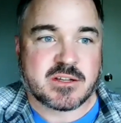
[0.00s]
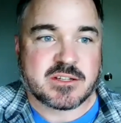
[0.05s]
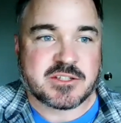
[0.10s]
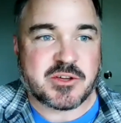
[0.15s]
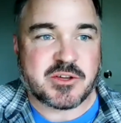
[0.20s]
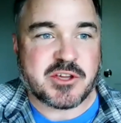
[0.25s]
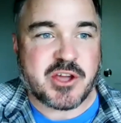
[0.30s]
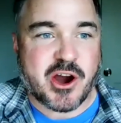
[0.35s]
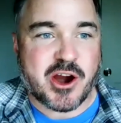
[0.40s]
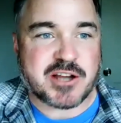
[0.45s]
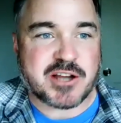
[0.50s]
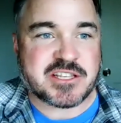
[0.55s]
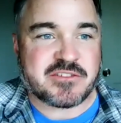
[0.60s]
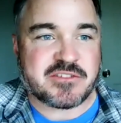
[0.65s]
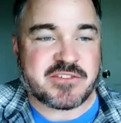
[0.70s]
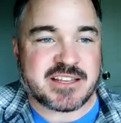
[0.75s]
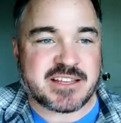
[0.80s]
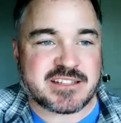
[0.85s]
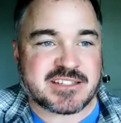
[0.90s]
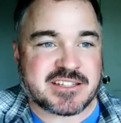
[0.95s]
two yards of
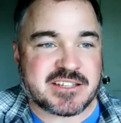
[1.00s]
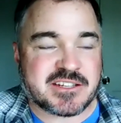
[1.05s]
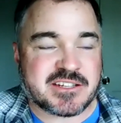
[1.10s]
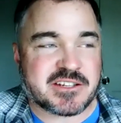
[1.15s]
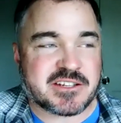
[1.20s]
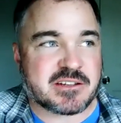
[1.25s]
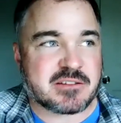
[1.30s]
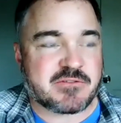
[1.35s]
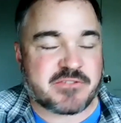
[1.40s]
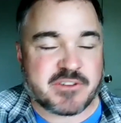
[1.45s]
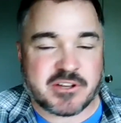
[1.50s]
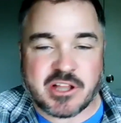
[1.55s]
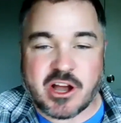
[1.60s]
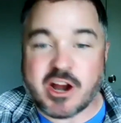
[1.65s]
it to fill